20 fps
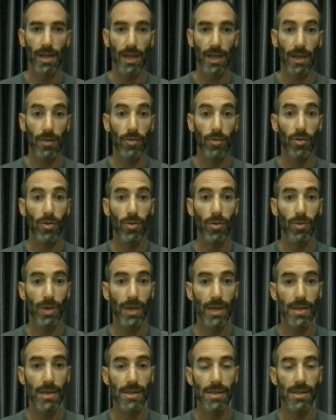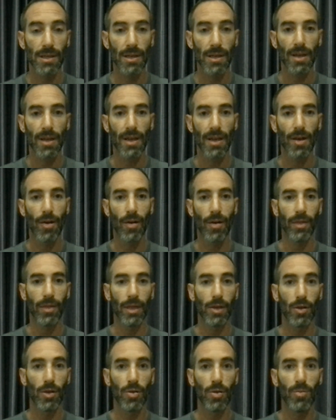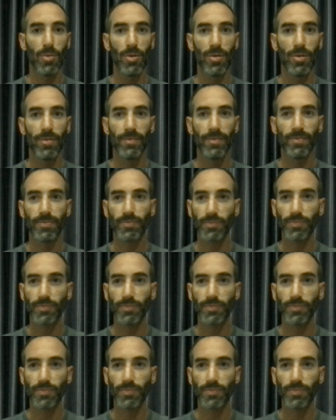in 2 weeks on the new moon,